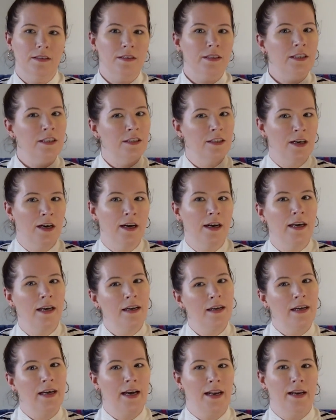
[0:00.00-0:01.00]
you're not
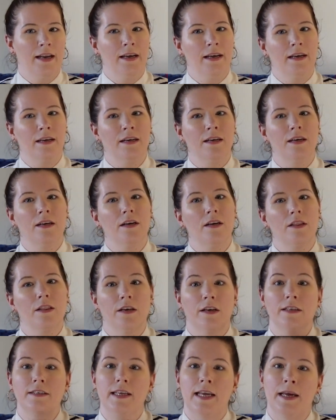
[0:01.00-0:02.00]
getting the
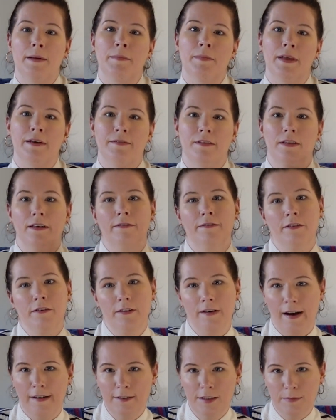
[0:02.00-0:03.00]
same level of
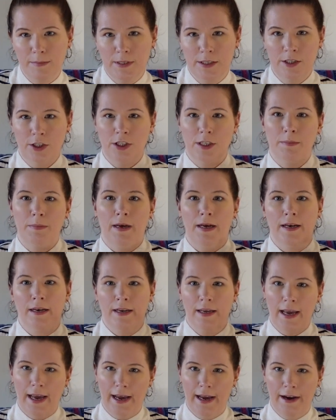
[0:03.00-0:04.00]
craftsmanship and
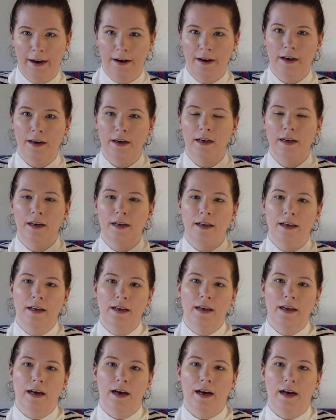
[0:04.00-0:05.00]
care
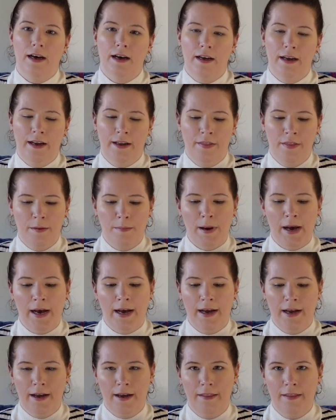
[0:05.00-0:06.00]
in the
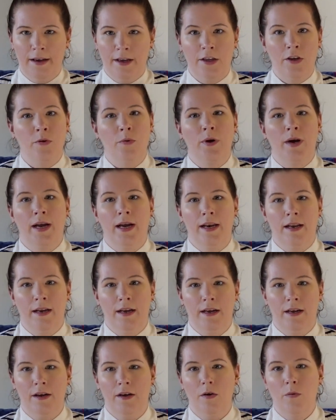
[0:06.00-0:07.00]
bag that you were
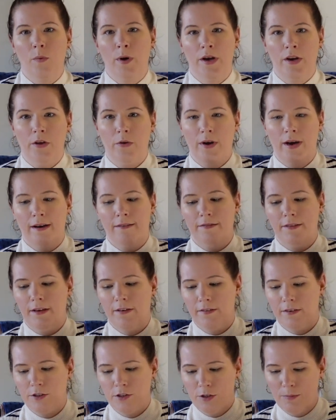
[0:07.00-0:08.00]
getting when you have the
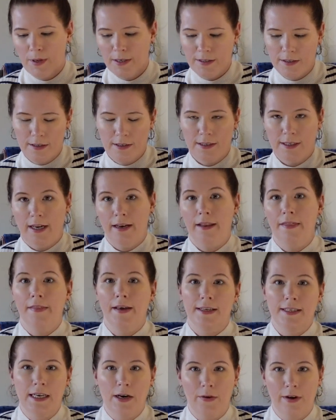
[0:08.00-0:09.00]
original puzzle design.
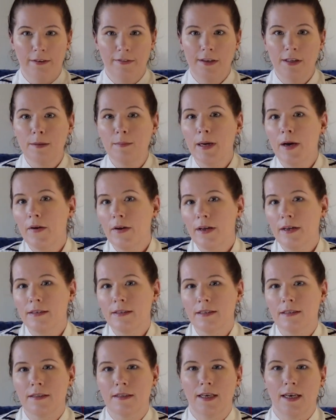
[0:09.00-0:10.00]
That's how I feel about it.
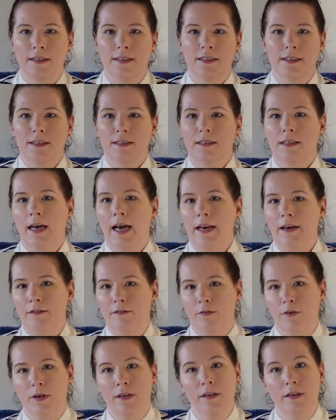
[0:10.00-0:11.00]
That's kind
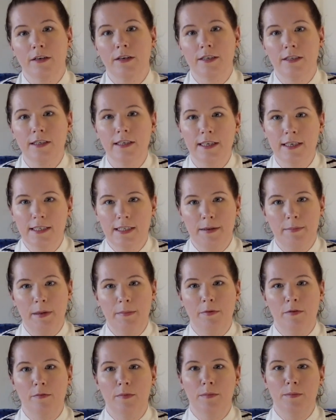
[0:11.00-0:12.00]
of one of the critiques that
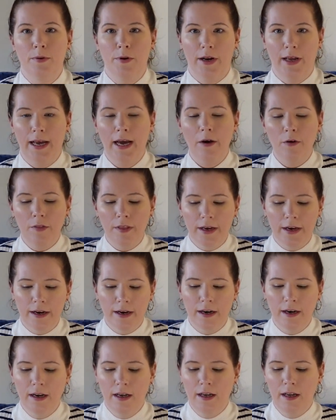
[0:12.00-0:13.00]
people have been putting out
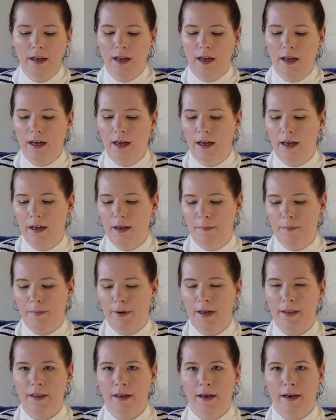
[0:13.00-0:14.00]
there.
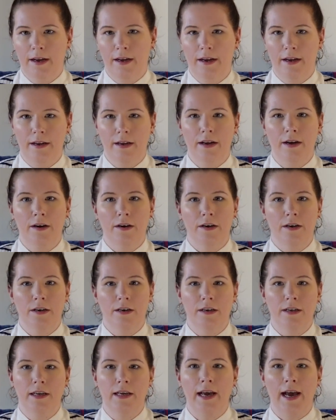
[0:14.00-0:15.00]
I think I heard
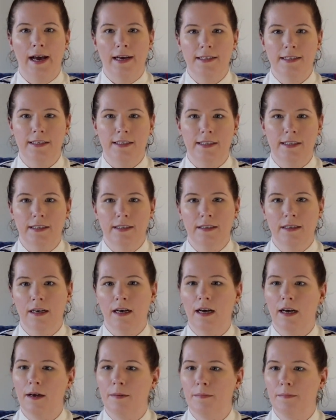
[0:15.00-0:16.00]
Cassi,
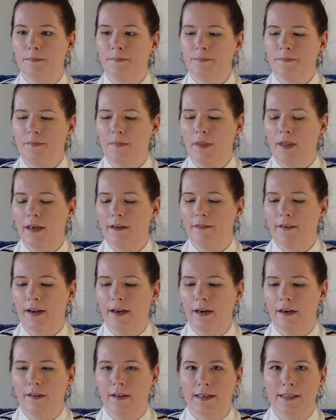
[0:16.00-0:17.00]
I forget
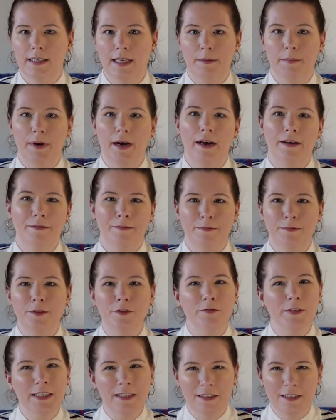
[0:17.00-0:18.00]
her last name. I
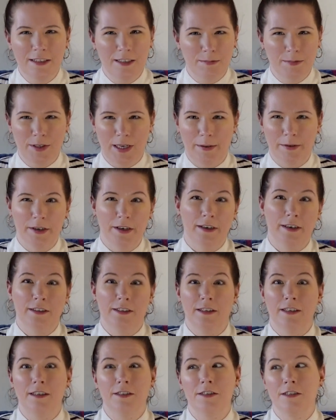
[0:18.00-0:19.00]
recently subscribed to her because
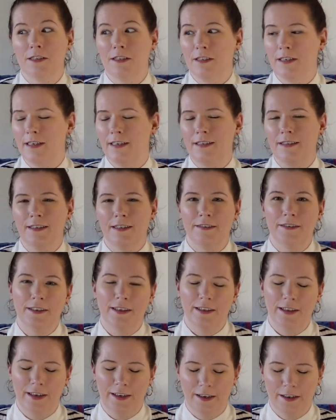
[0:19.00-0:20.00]
I think she's hilarious and I
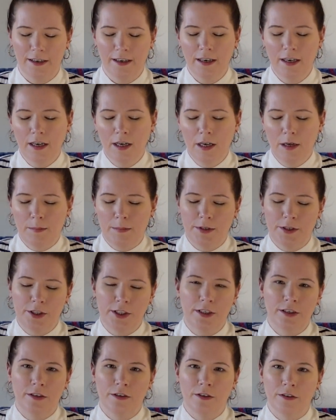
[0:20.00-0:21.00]
really like her. But she
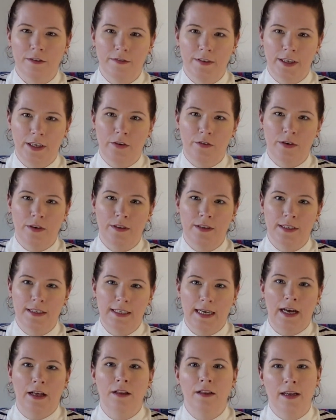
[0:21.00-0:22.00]
did a whole video on this.
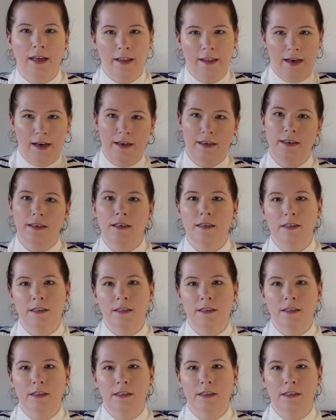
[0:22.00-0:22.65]
I'll link that